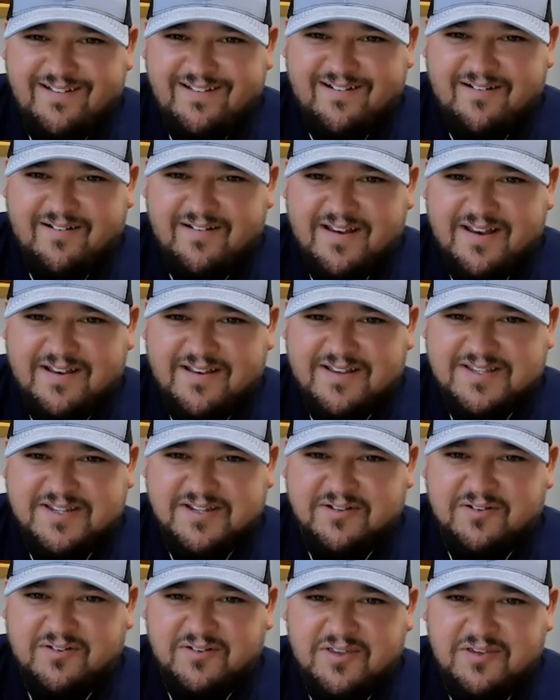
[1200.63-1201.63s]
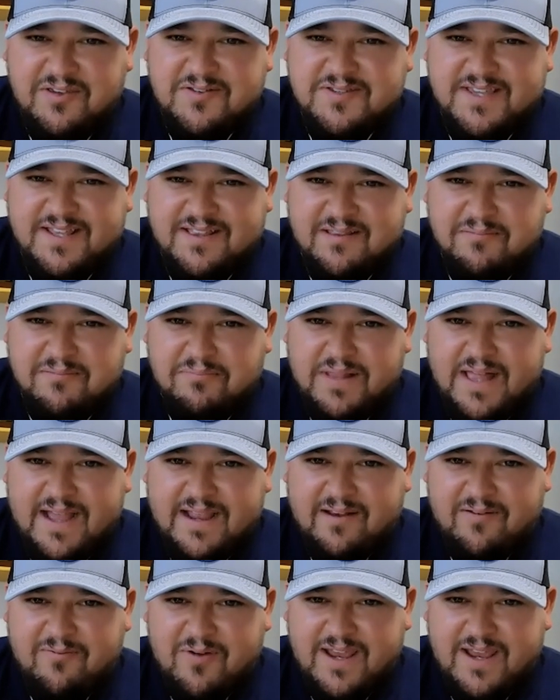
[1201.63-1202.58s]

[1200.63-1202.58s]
are still using the black and white